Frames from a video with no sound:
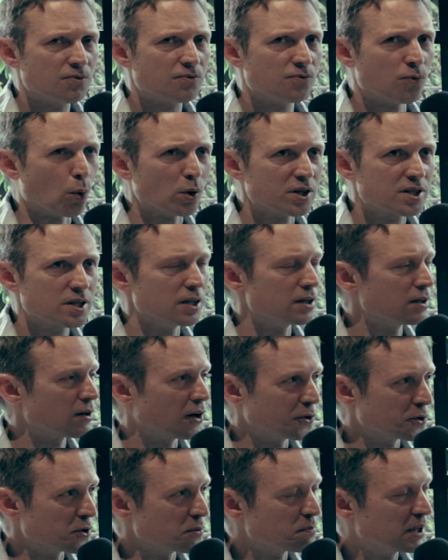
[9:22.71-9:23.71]

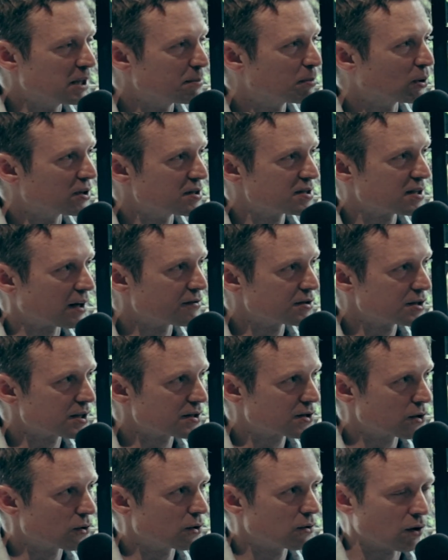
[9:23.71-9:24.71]
1,400 people in San
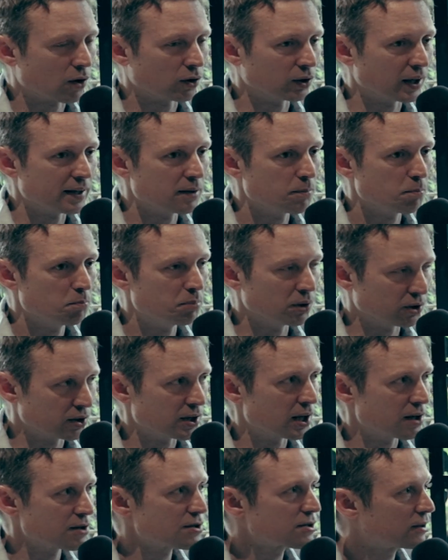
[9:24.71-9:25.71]
Francisco are like
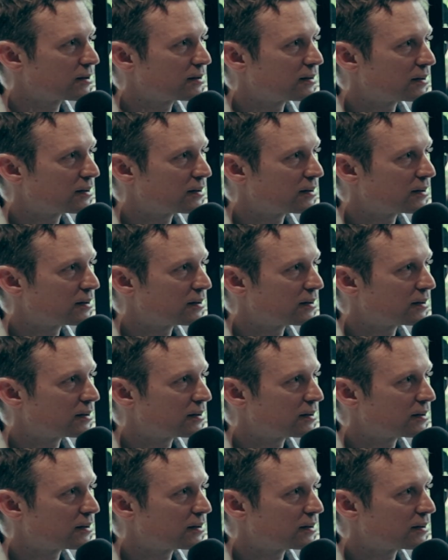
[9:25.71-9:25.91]
billionaires.